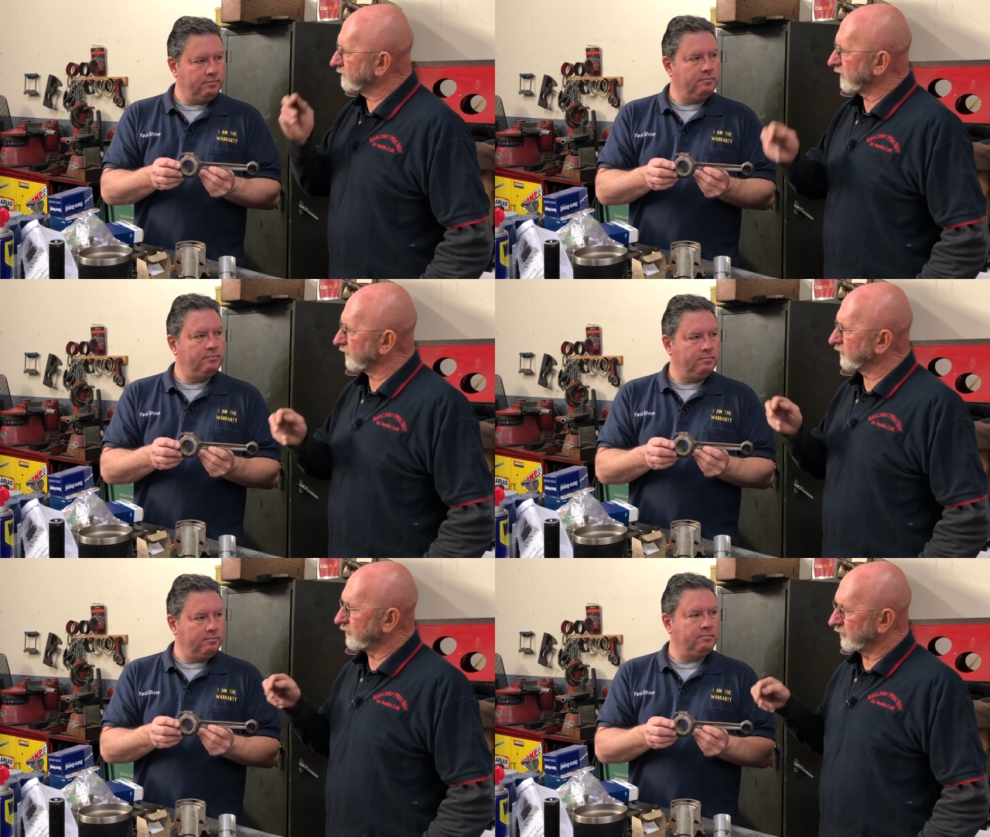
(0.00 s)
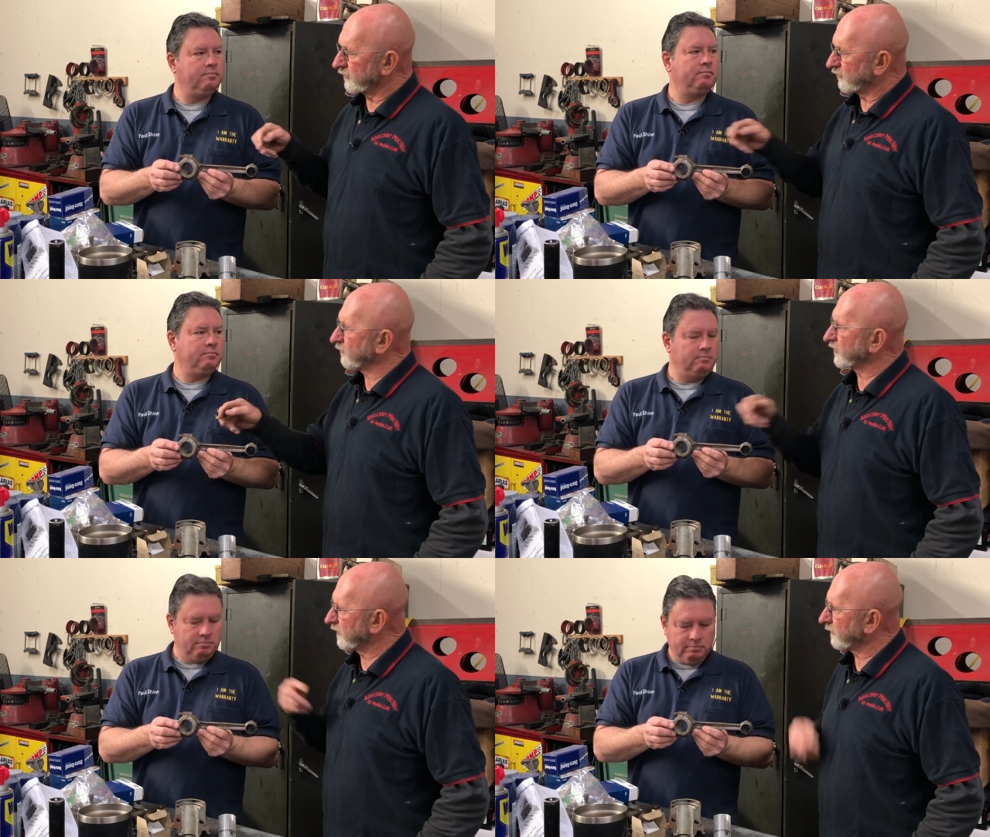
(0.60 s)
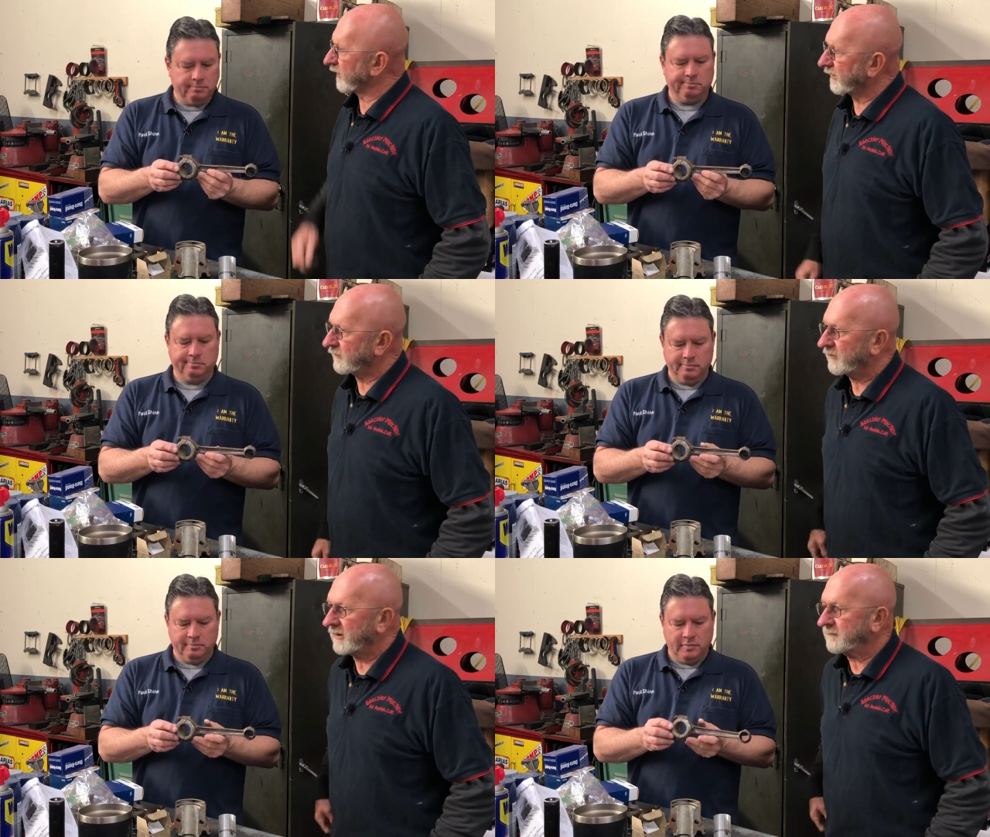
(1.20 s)
Speaker 1: tells you your
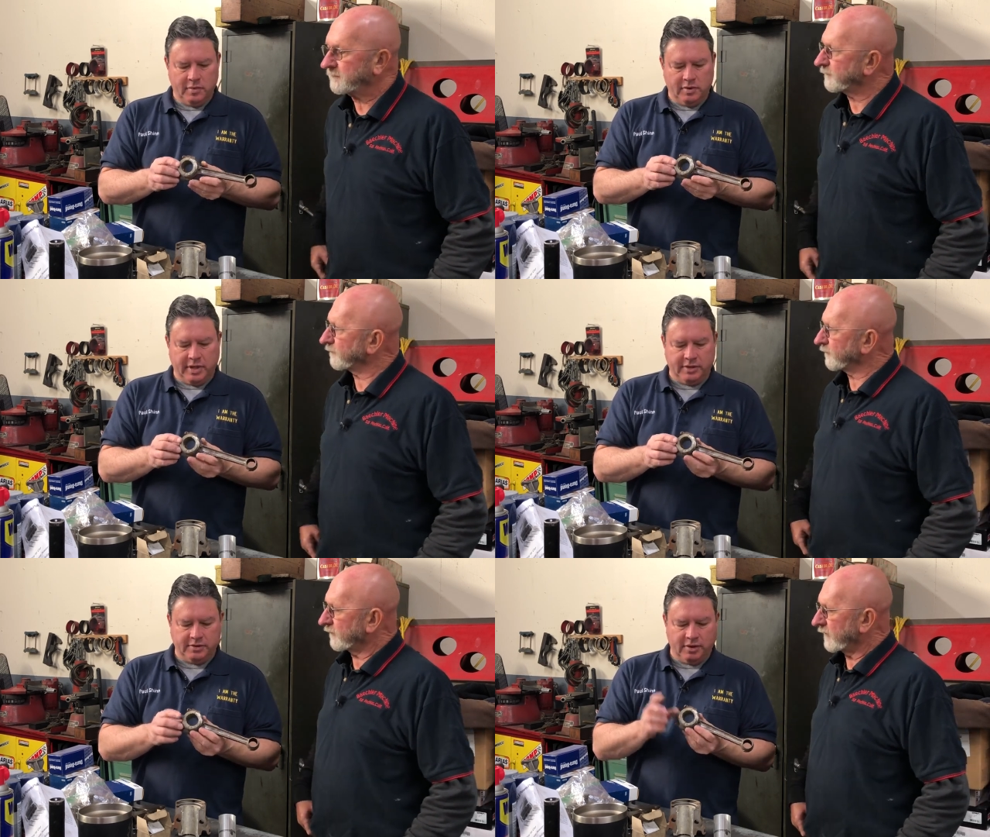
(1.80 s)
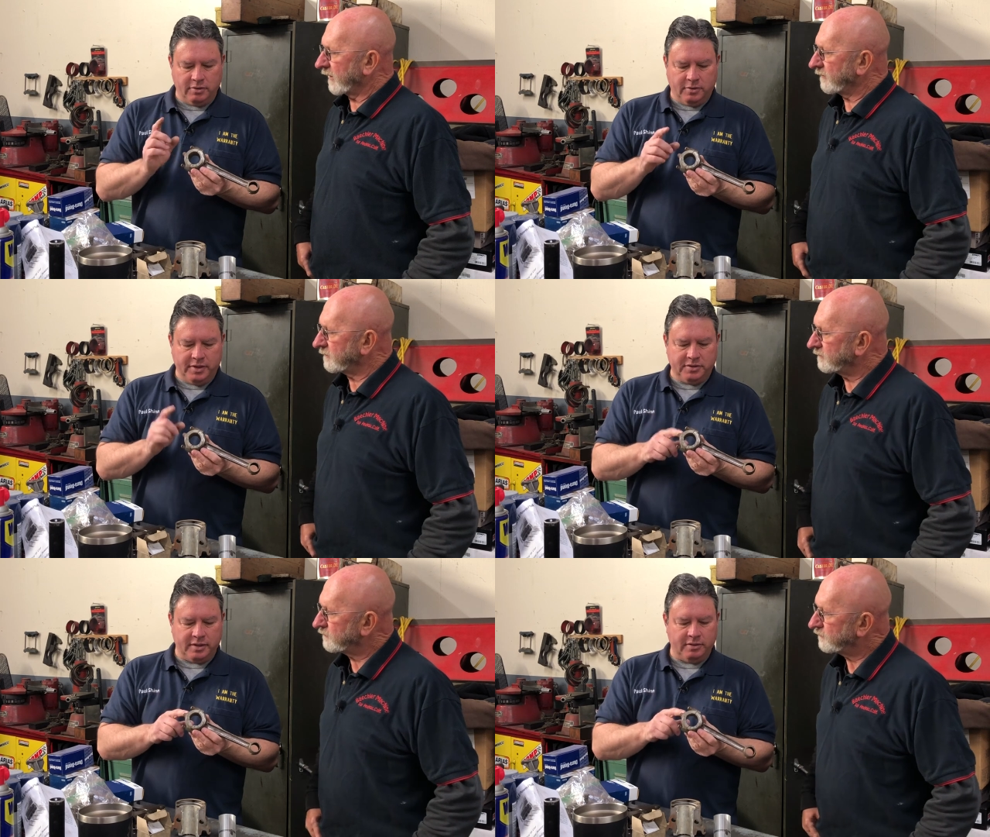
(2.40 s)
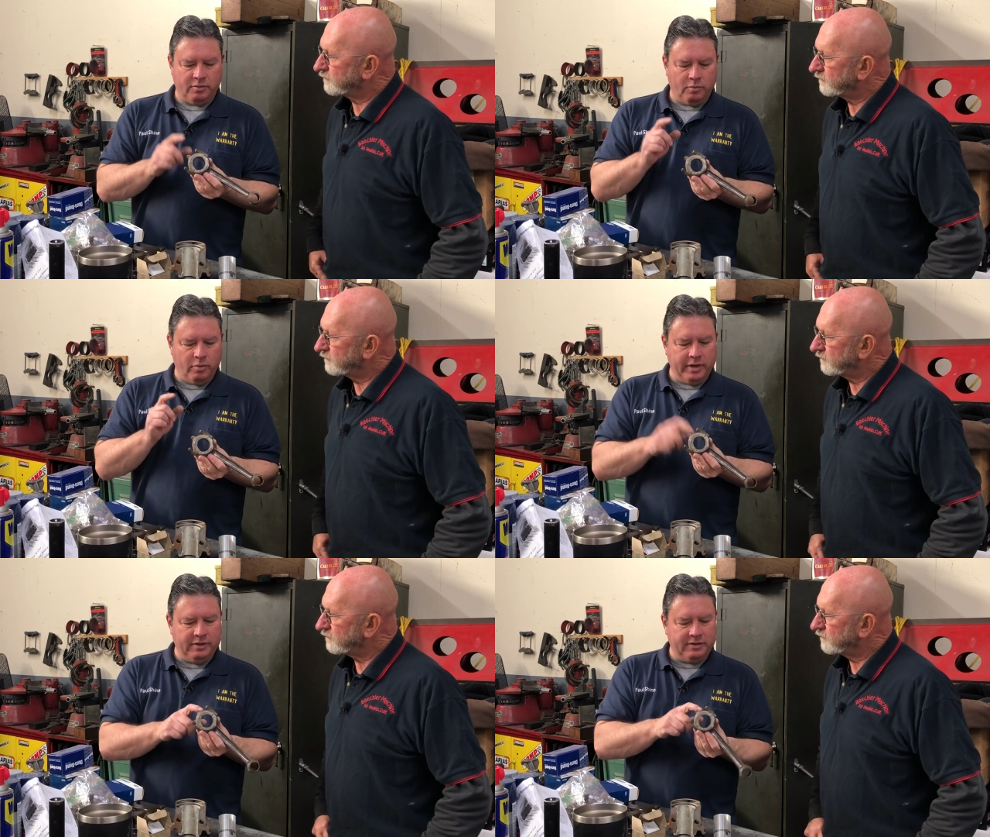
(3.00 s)
reciprocating weight. Okay, so question,
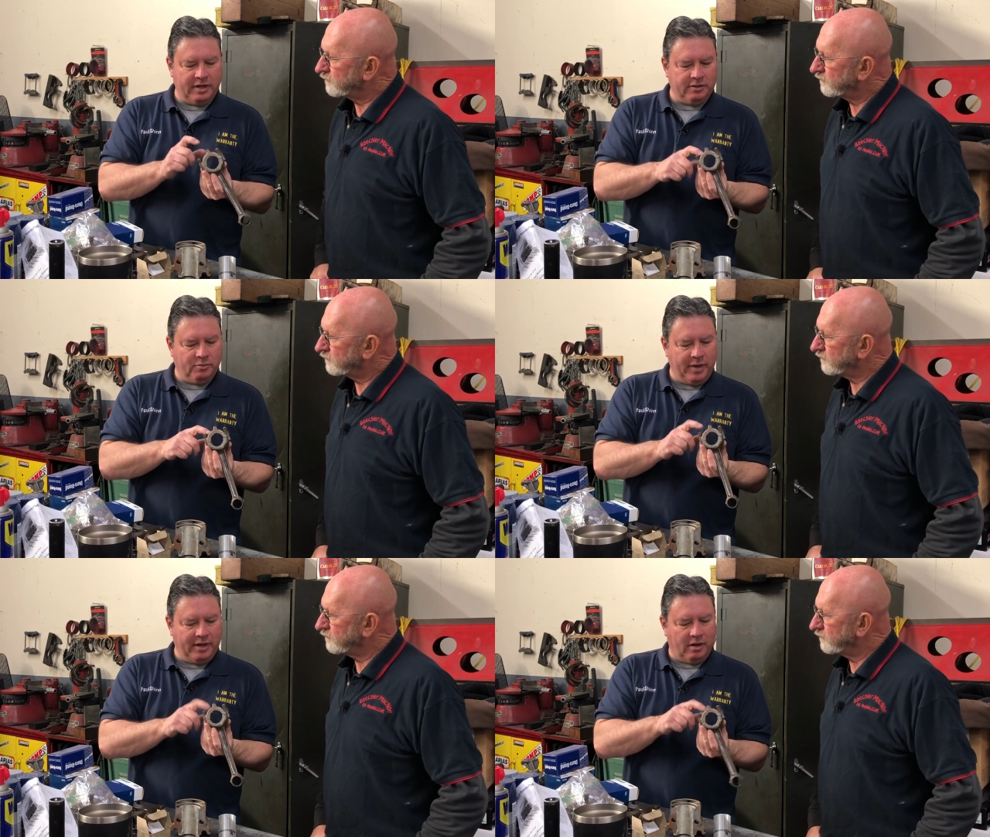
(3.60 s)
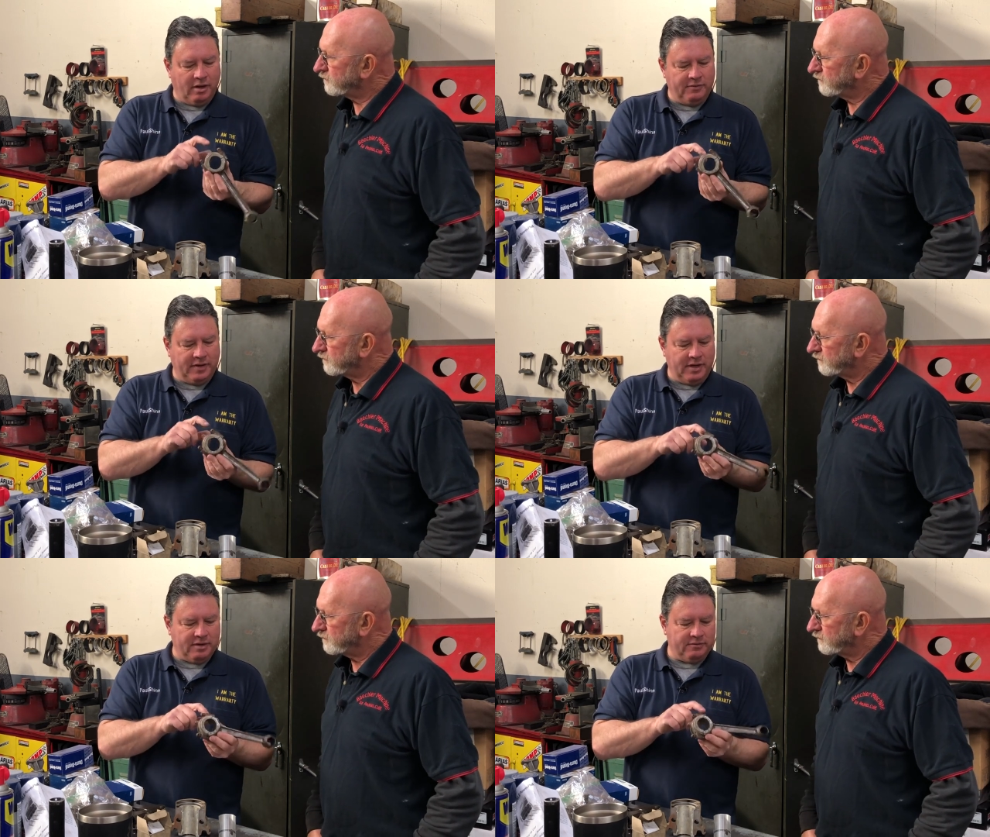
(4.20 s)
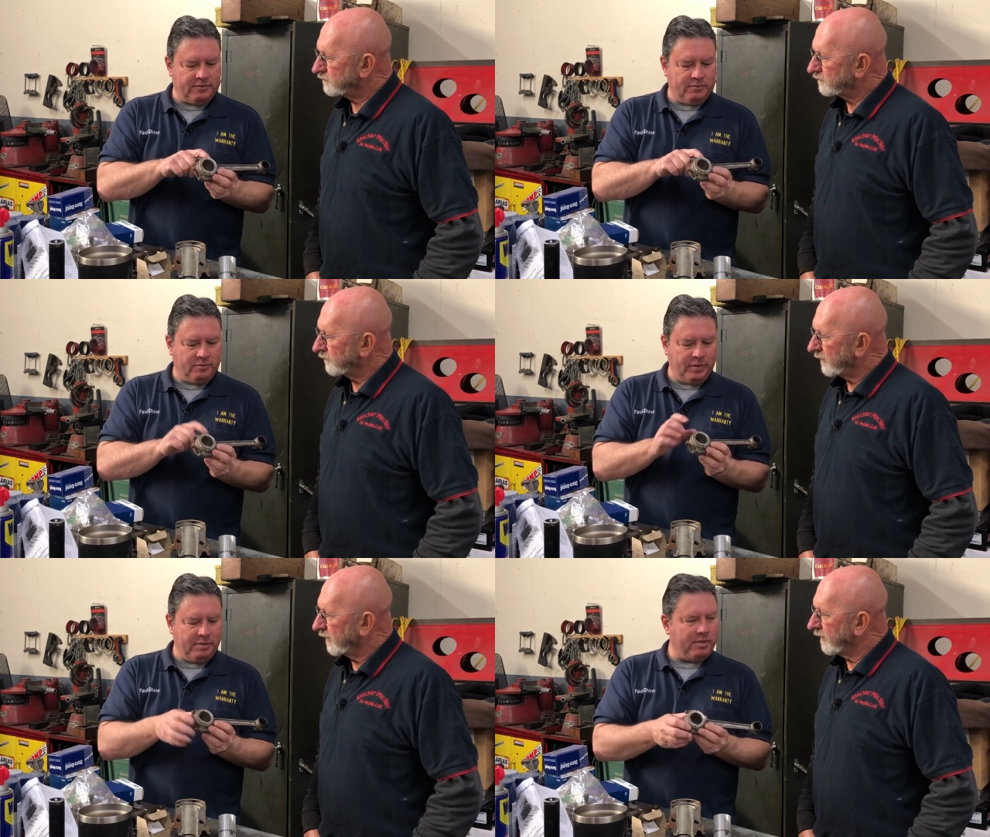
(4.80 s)
where do you take the weight off of
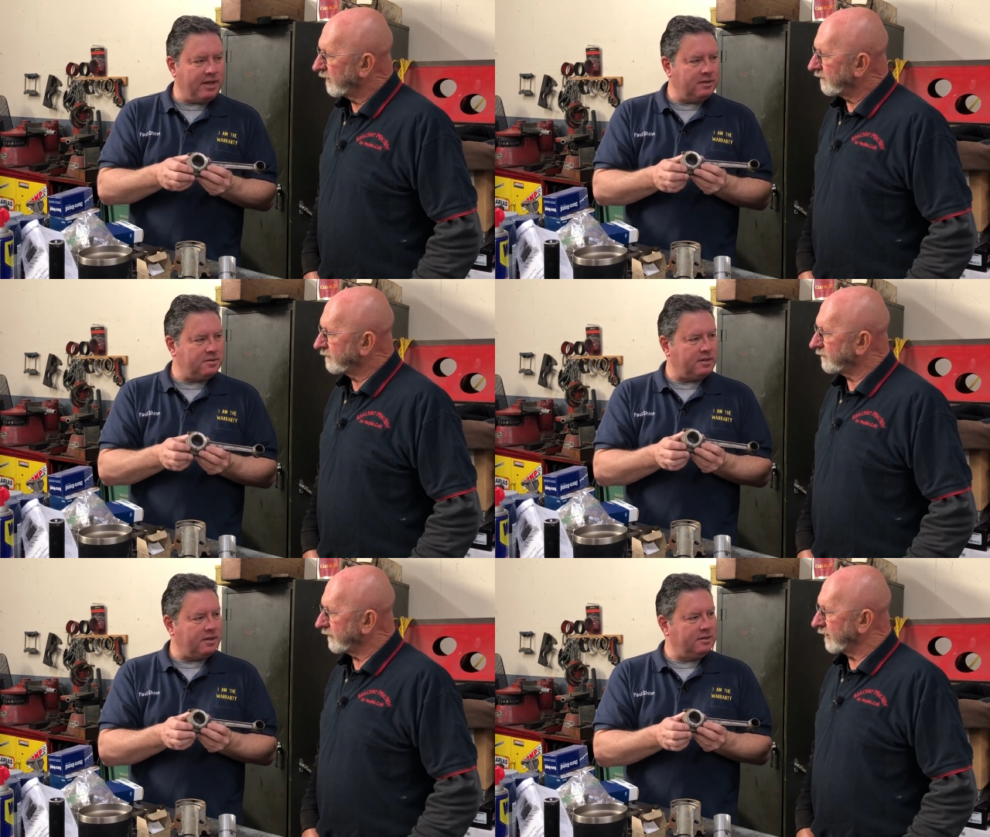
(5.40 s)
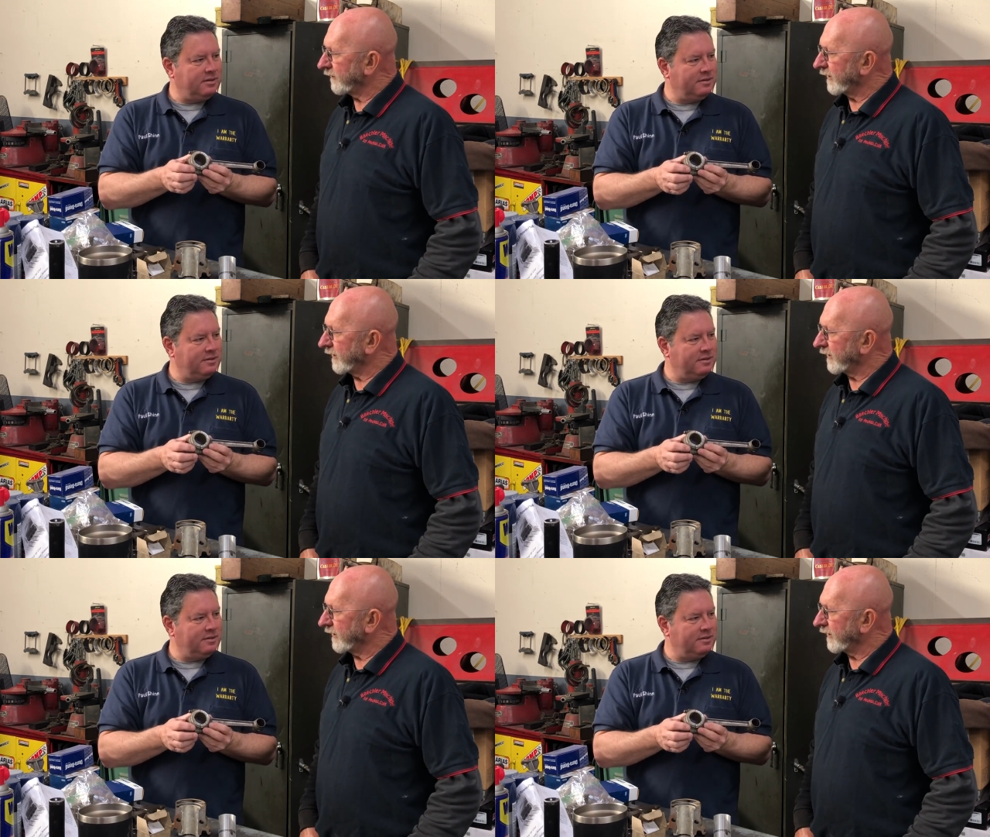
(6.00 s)
when balancing? Well,